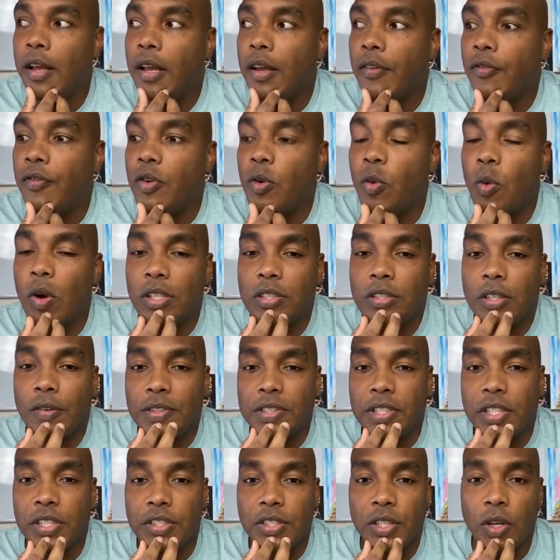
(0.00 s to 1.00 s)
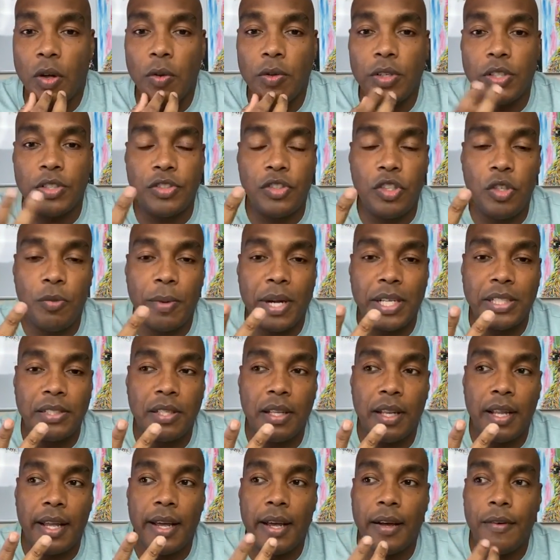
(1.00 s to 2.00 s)
If you want to start as a consultant, there's two
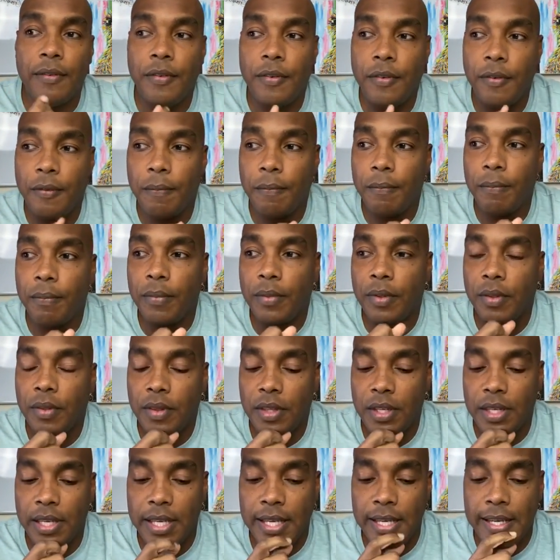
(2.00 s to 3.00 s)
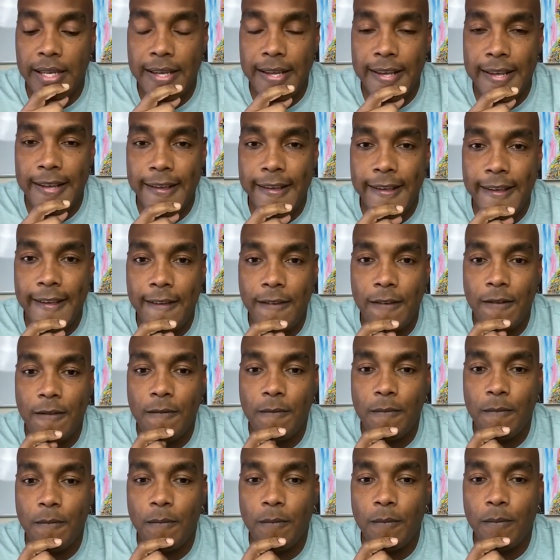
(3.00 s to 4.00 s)
months left. The
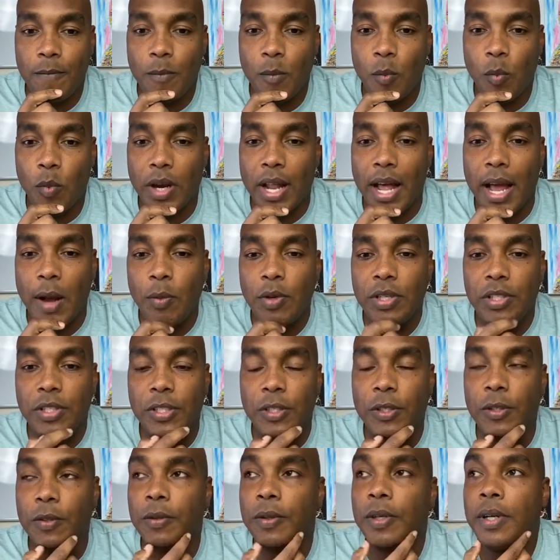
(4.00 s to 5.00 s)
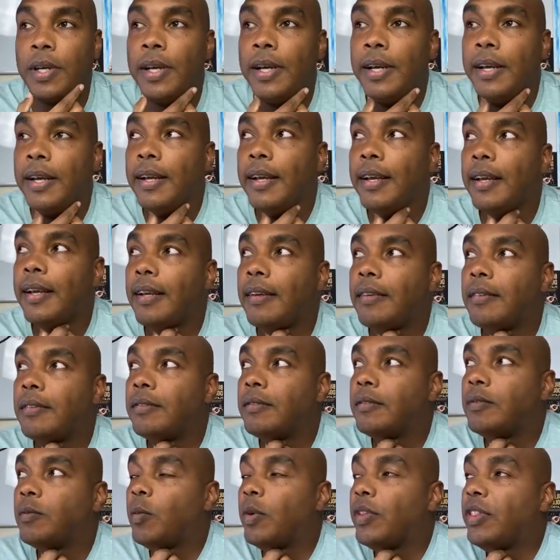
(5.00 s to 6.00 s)
what I would do
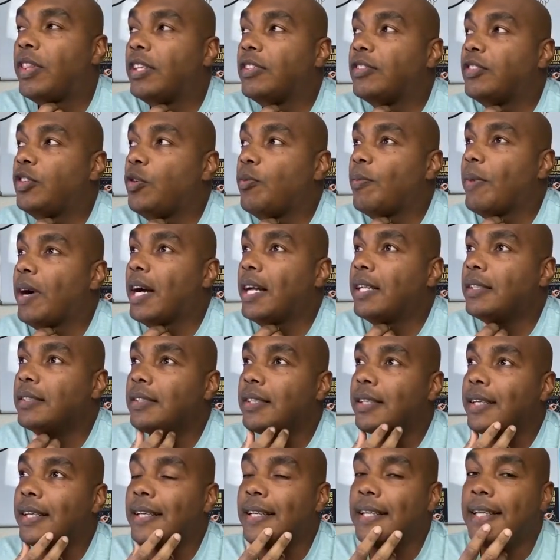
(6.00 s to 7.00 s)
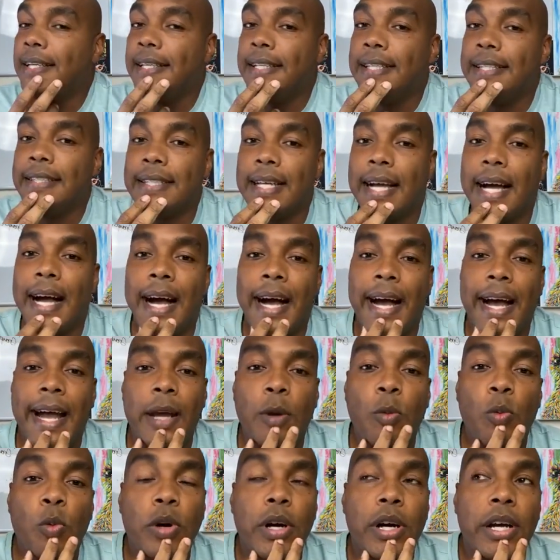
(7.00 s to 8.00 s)
with this two months is
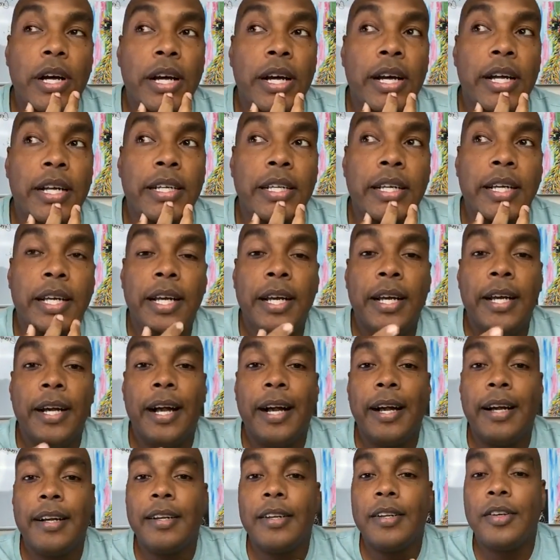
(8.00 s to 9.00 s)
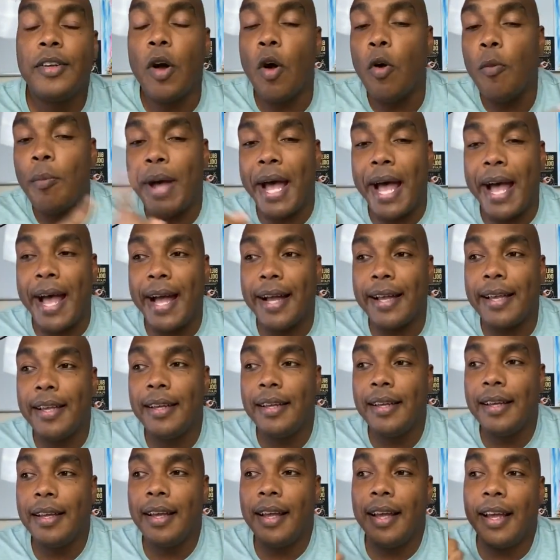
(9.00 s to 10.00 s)
I would go
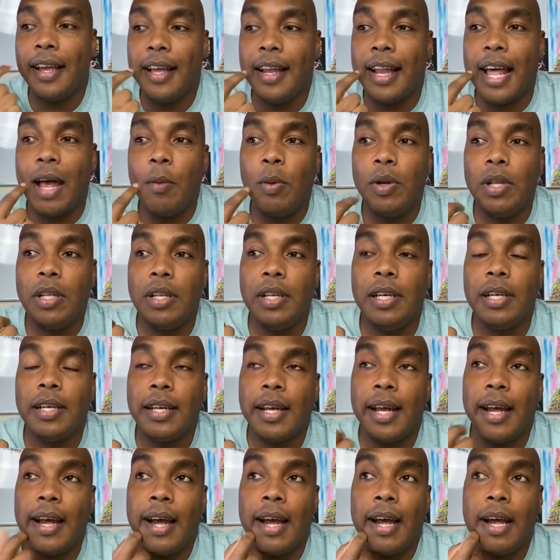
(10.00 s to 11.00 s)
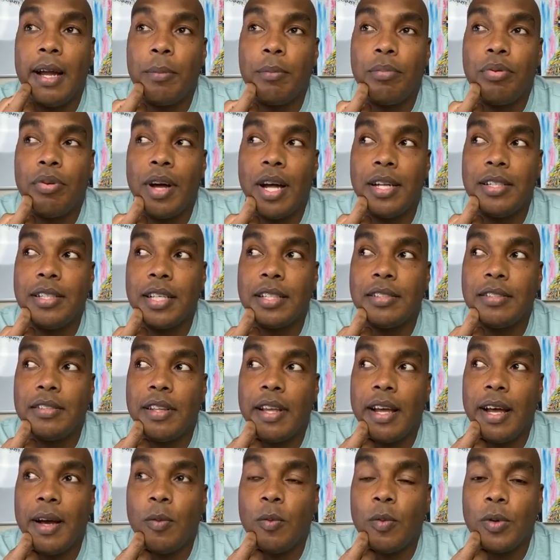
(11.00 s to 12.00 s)
back and I would look at
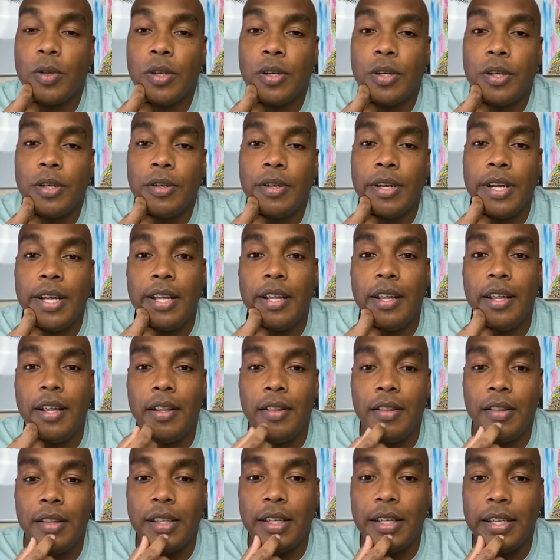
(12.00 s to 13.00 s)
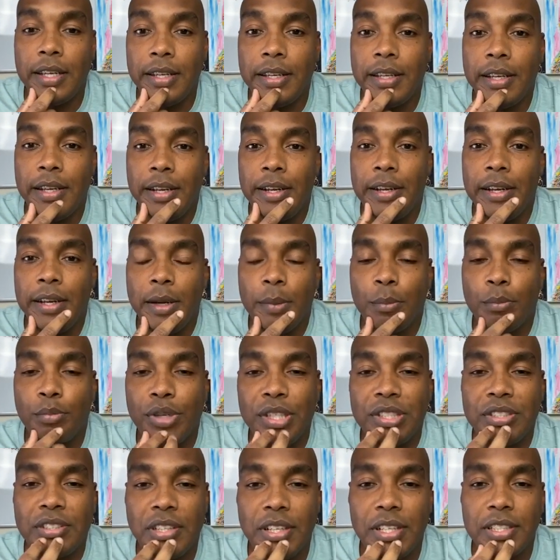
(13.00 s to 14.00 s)
projects that were in the
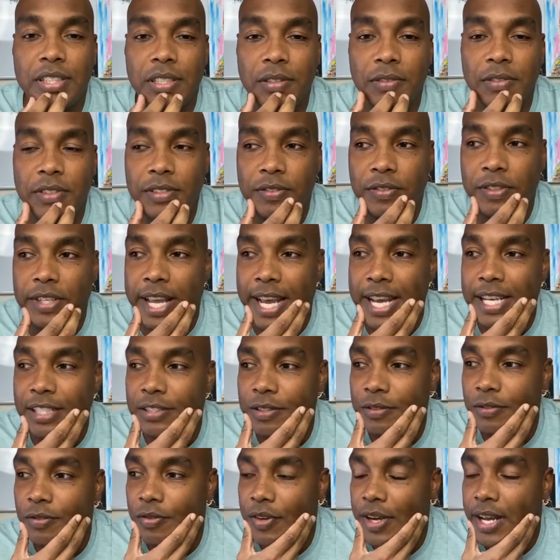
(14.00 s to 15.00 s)
pre-solicitation